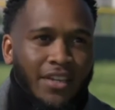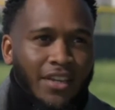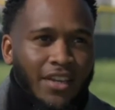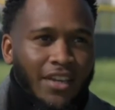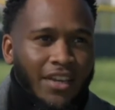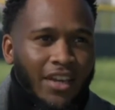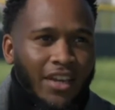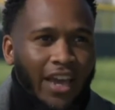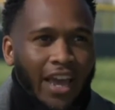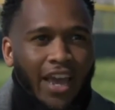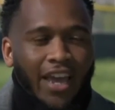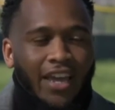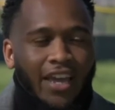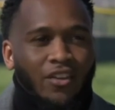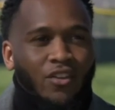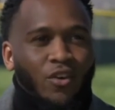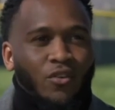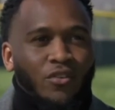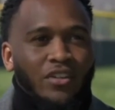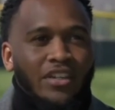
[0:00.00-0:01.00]
Wow.
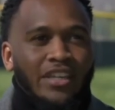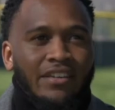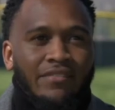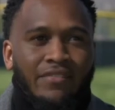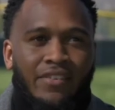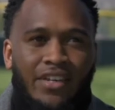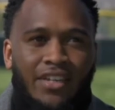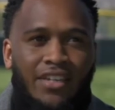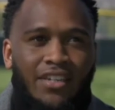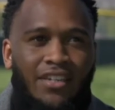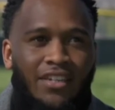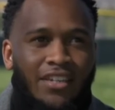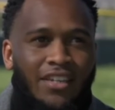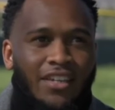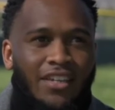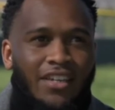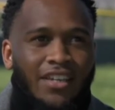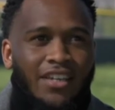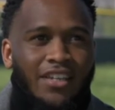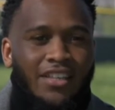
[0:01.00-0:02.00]
And you know, leaving
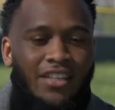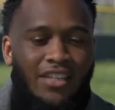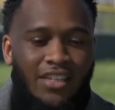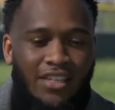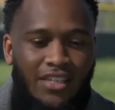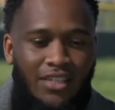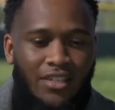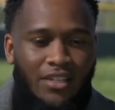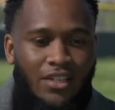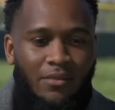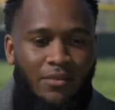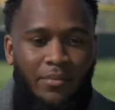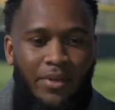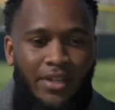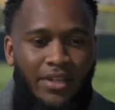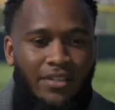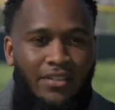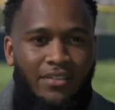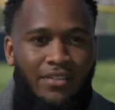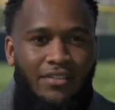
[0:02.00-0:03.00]
this could have
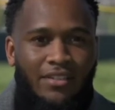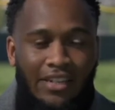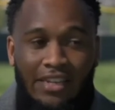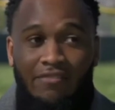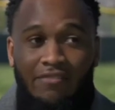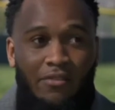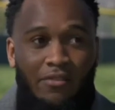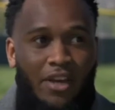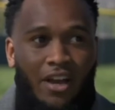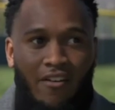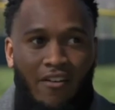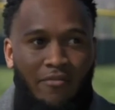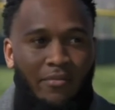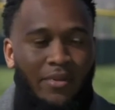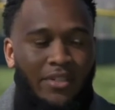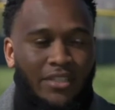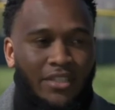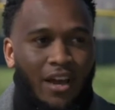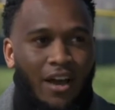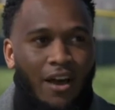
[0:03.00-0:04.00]
been leaving the
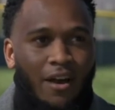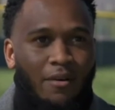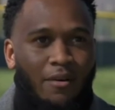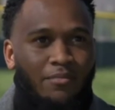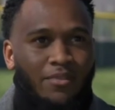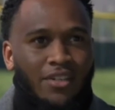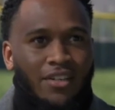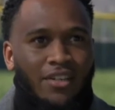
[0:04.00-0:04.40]
government job